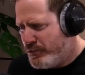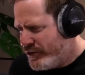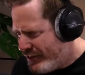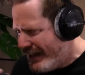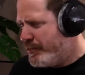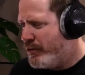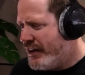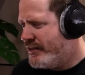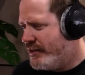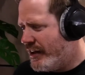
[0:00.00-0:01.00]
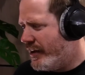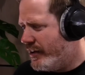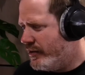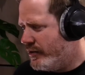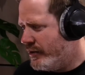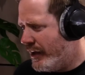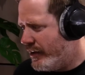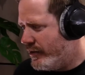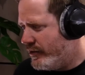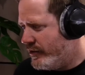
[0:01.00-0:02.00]
was celebrating that
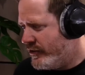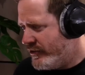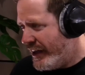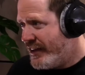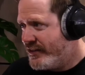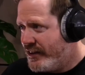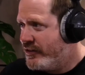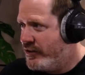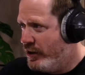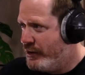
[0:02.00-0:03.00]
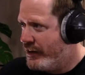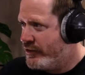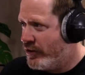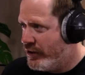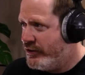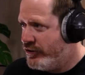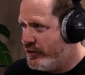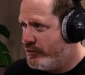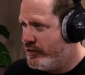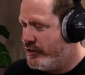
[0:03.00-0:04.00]
stasis, that
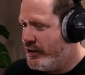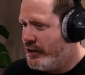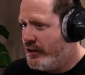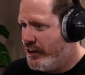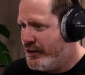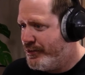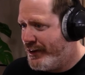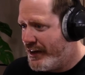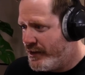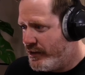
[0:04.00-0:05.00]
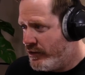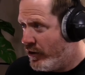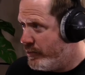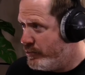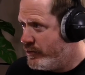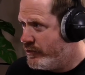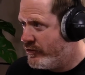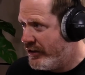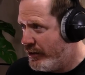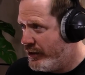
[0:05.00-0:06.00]
solitude, and the fact that time moved
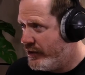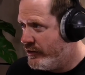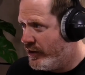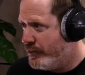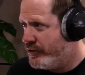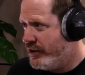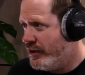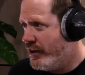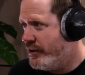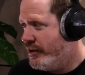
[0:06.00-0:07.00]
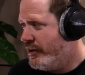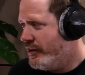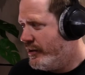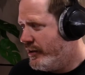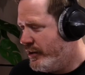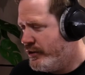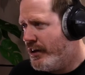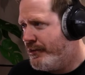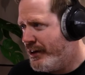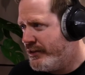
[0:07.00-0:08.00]
slowly at times.
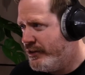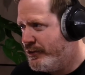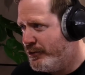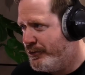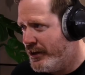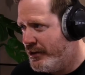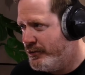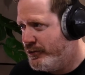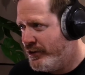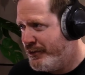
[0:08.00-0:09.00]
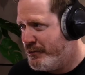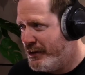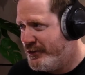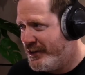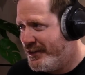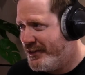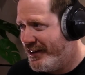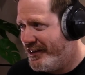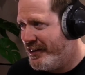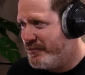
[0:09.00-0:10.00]
In fact, do you still follow Sheffield Wednesday? Is
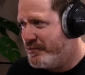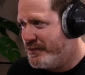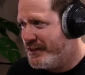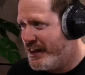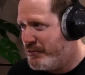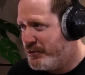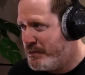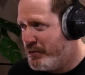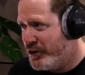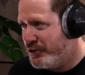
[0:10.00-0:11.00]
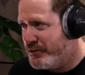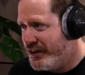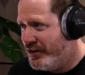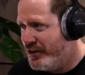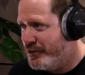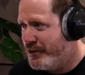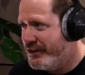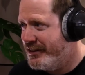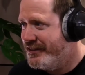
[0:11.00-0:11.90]
that that must be punishment enough? I mean,